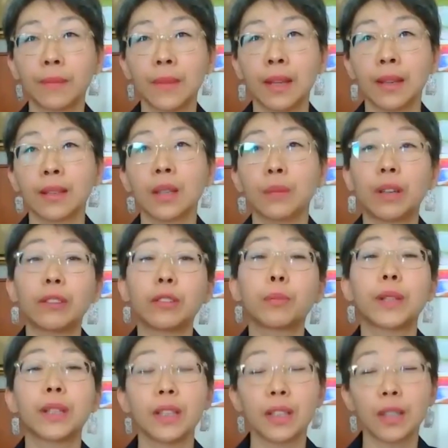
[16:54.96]
some of our
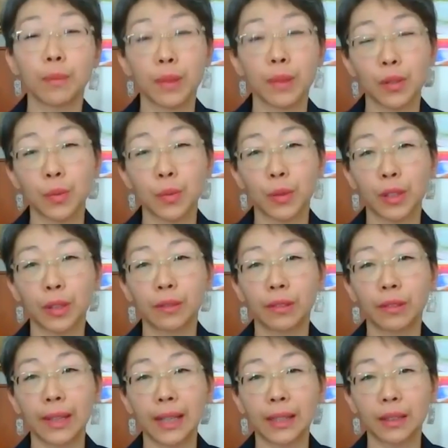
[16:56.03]
participants were
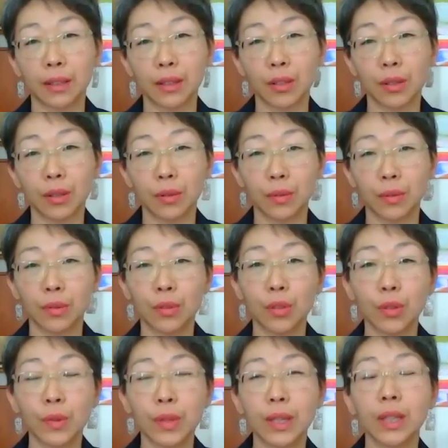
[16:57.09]
reluctant to use
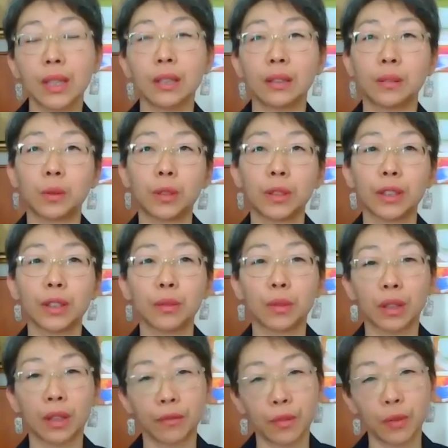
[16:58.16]
Dewey, or they were
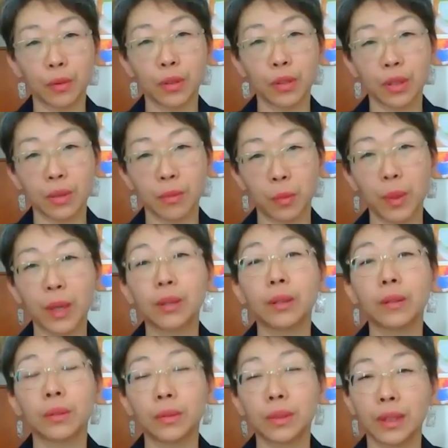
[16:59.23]
confused when
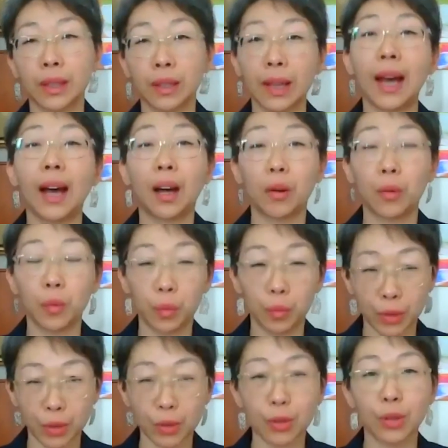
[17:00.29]
and how
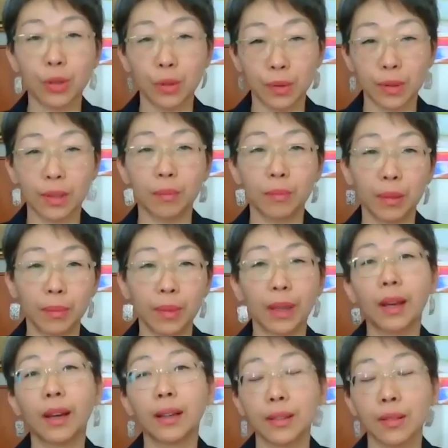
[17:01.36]
we should use the
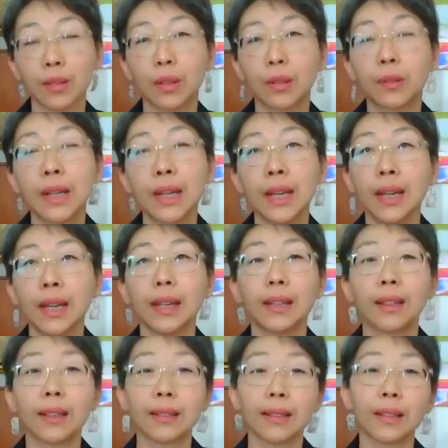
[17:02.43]
BBK. So, and
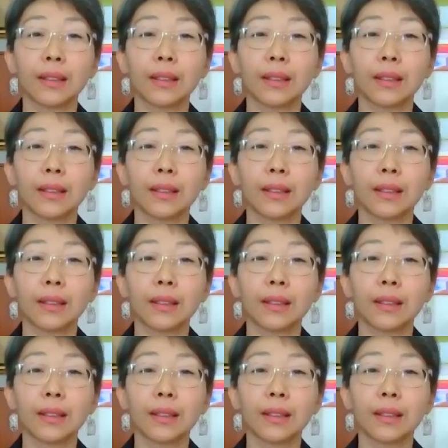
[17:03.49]
I said it